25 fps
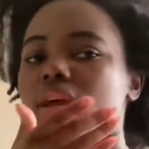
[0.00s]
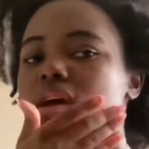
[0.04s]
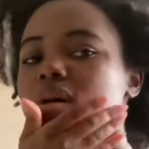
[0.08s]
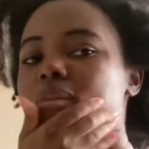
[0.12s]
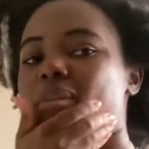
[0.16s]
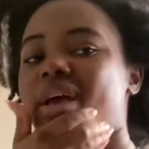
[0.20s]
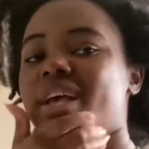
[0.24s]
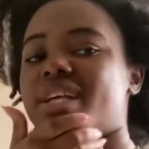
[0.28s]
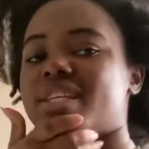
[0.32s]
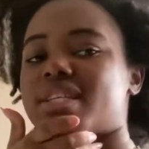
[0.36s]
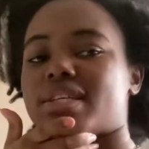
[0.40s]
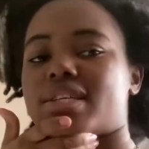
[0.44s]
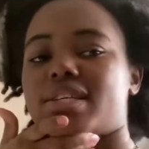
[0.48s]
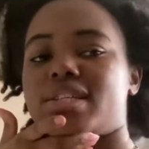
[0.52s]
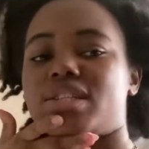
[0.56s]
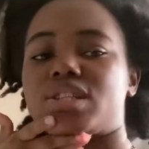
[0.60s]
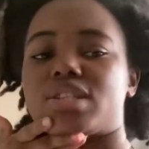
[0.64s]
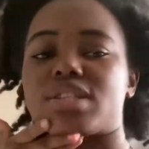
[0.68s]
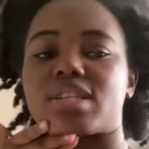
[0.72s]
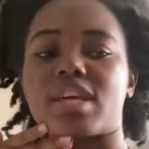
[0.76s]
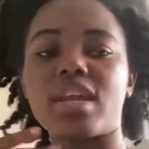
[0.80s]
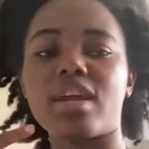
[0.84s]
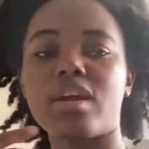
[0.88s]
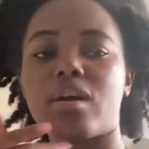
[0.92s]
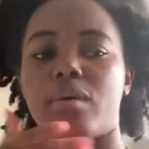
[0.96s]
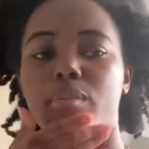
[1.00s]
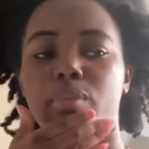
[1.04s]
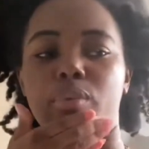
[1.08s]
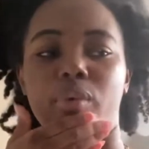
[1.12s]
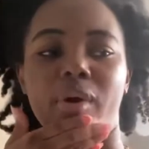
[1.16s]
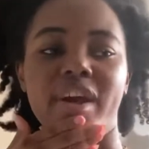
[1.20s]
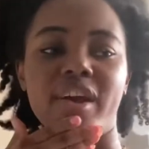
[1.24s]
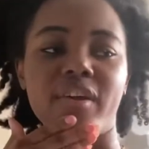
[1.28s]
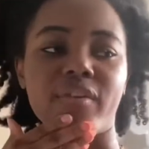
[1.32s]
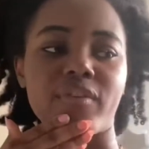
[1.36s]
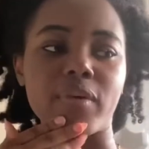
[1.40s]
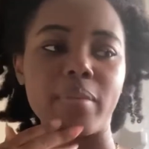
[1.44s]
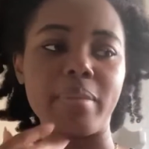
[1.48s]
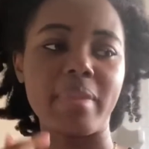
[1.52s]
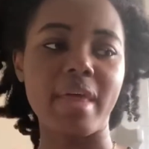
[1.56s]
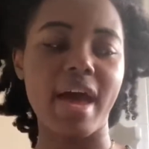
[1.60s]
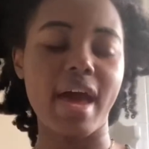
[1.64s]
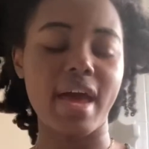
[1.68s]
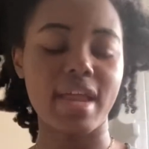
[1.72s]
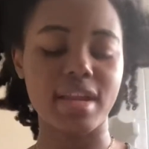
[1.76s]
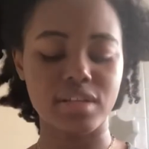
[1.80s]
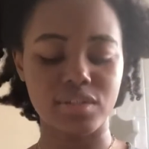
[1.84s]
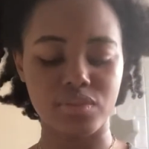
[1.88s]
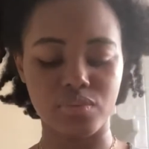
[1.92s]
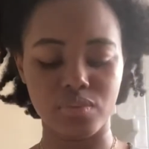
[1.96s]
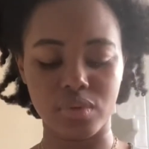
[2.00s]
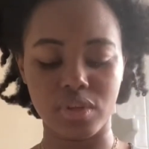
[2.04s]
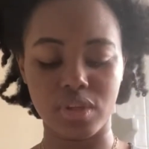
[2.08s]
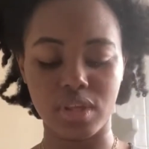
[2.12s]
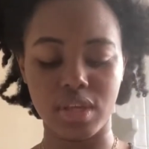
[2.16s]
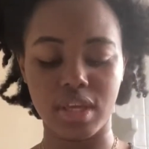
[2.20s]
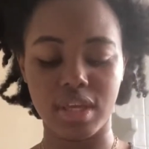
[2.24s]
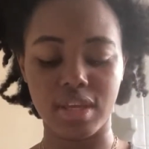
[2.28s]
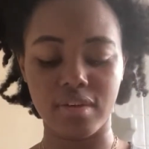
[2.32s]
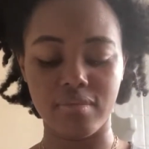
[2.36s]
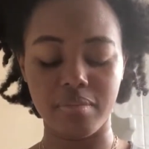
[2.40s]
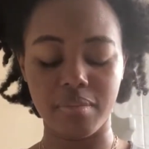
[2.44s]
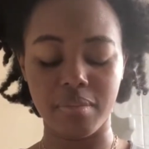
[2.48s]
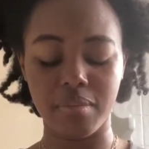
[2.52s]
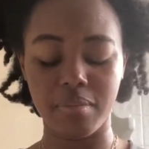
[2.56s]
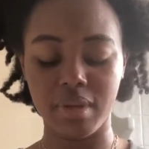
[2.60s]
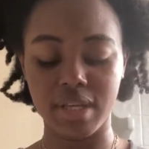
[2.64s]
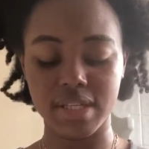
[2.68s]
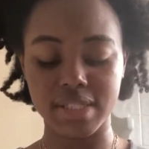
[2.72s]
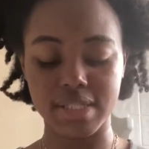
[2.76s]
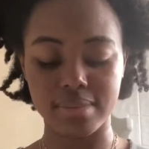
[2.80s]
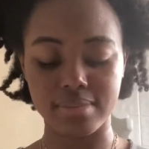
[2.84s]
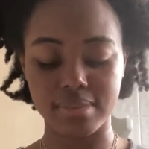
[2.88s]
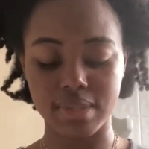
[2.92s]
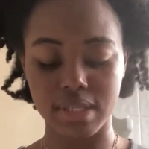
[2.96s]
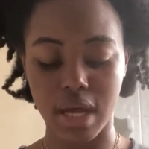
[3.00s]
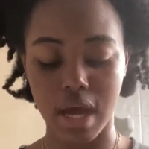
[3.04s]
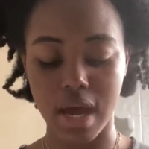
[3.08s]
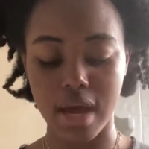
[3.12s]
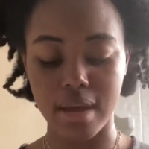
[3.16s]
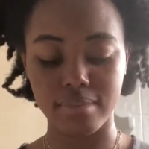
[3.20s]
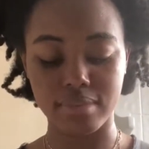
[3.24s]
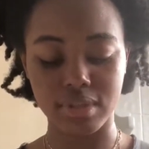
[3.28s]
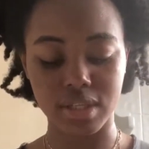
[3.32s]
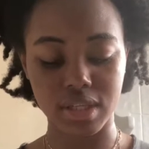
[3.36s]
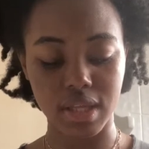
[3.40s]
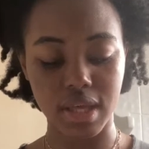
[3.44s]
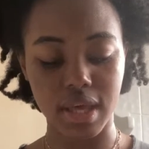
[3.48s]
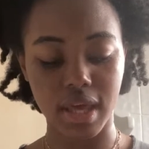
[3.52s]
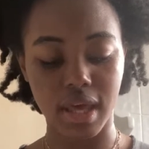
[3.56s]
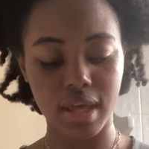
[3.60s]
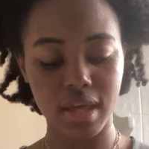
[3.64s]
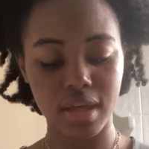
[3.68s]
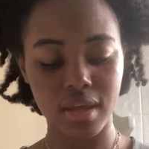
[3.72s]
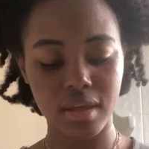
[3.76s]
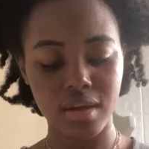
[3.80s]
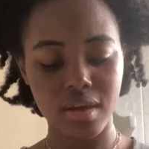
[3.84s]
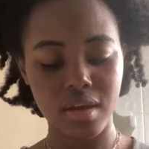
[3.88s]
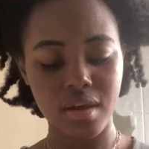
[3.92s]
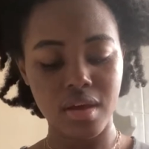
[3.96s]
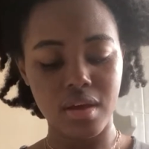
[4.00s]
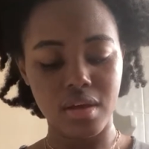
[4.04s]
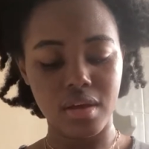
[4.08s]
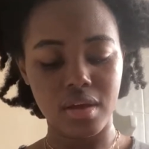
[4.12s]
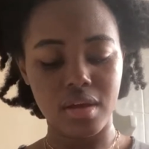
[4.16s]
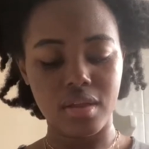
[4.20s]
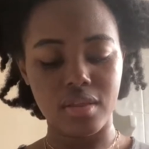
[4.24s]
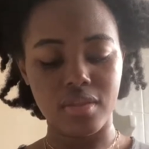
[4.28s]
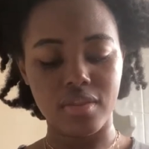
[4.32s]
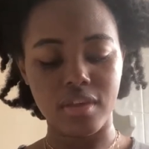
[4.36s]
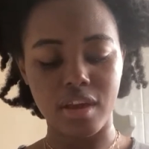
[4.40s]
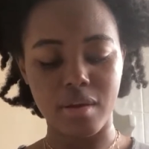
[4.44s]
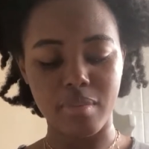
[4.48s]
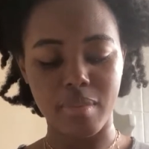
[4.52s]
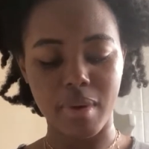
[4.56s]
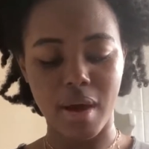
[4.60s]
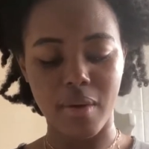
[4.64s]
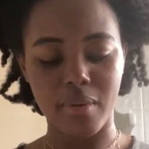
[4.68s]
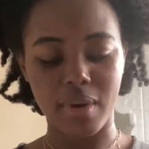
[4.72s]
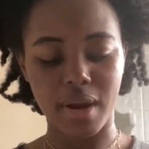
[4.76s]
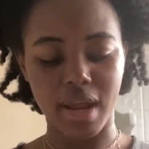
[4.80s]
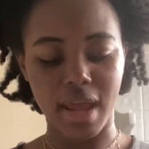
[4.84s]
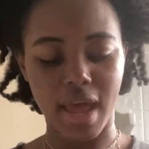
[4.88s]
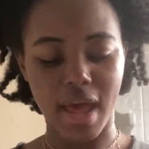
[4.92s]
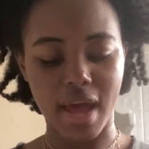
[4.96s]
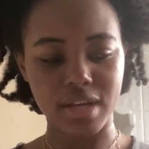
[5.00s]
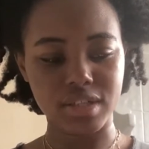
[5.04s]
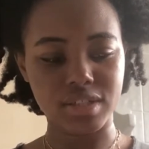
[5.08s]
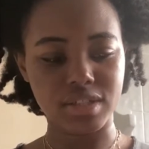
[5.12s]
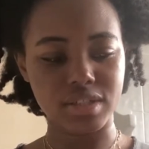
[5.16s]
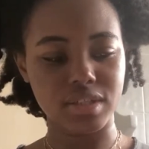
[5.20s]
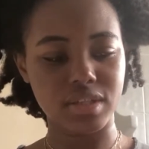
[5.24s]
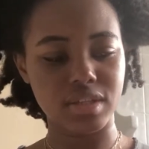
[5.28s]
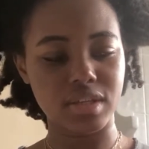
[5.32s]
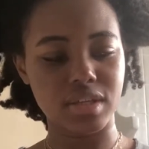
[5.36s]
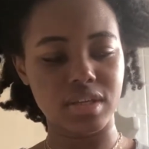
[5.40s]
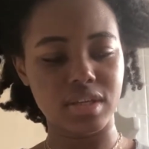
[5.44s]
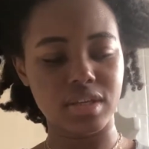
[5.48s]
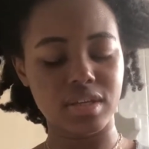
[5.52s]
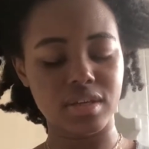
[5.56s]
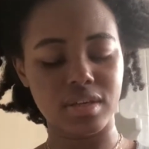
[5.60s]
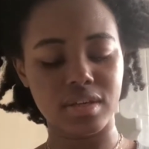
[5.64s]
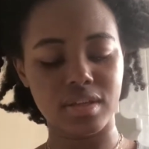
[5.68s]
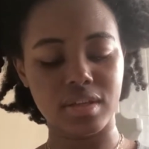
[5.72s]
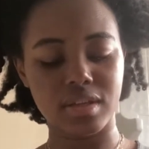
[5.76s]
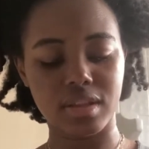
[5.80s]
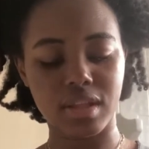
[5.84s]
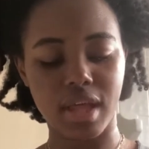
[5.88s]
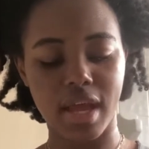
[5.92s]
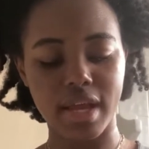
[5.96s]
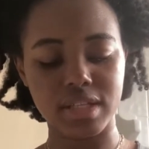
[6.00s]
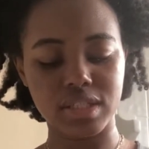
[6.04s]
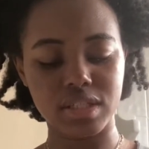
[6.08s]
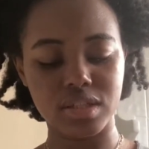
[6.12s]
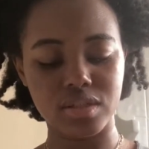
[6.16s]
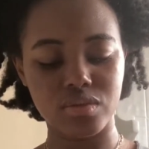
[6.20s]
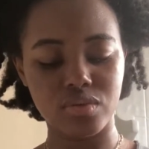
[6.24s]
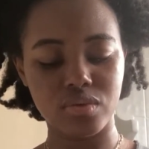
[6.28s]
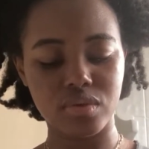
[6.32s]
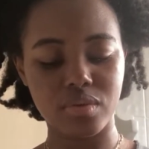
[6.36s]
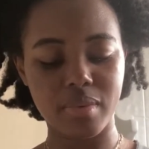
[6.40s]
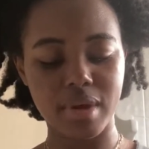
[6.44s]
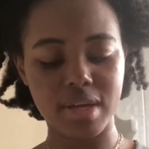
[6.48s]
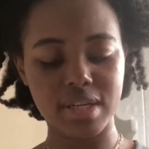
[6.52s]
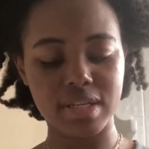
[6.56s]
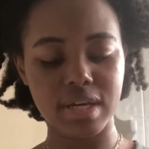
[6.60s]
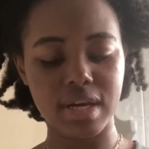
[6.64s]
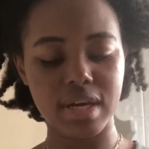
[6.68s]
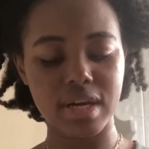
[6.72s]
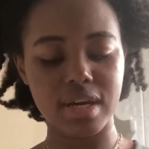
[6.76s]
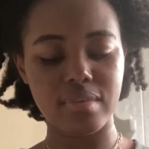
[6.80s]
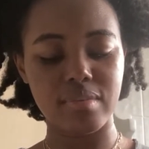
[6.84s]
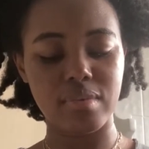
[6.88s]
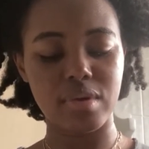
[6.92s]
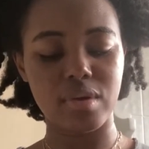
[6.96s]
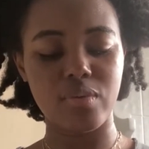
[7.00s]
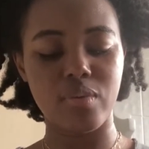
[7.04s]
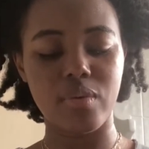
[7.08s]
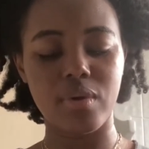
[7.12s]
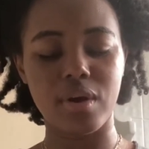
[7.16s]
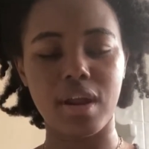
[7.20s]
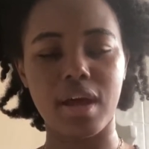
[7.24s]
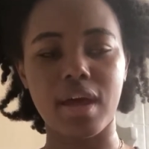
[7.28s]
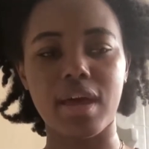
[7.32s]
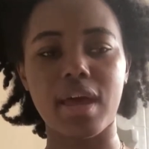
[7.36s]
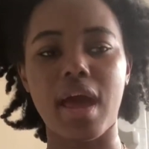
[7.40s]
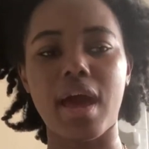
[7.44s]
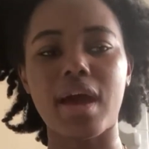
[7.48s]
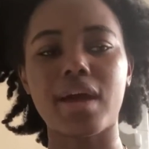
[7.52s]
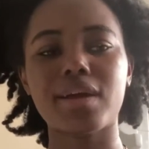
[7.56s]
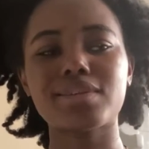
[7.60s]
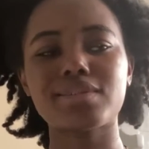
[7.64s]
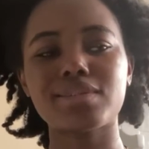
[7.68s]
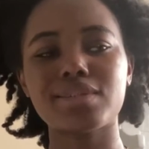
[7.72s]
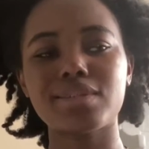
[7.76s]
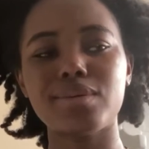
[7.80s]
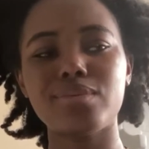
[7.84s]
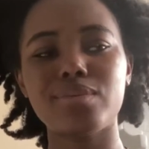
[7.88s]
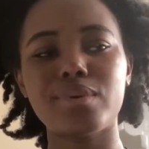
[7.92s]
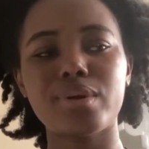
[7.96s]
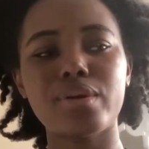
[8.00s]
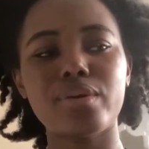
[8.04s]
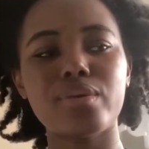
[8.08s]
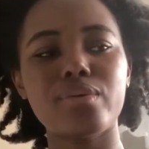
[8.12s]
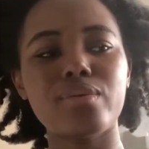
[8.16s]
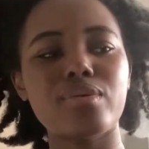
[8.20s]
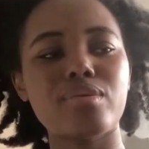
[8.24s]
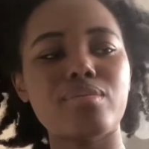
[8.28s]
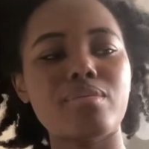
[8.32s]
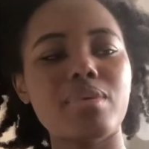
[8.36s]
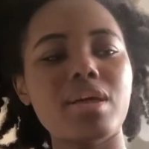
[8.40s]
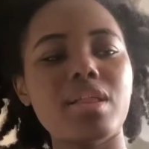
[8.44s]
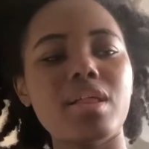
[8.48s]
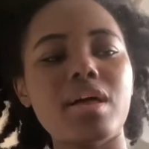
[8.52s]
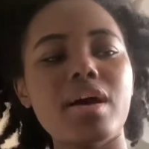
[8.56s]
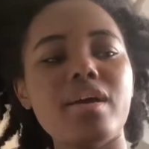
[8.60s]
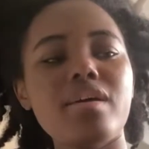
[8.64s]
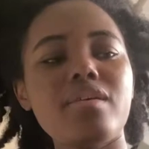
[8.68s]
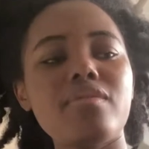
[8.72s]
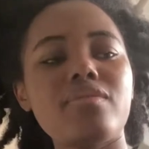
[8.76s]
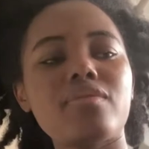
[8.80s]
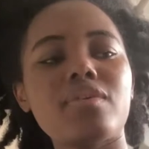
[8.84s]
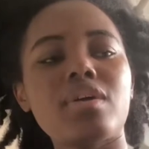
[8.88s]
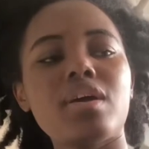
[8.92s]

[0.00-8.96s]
basically just getting a break from that has really given me some time to like think about what I actually like to do with my time and what I actually want to do with my life.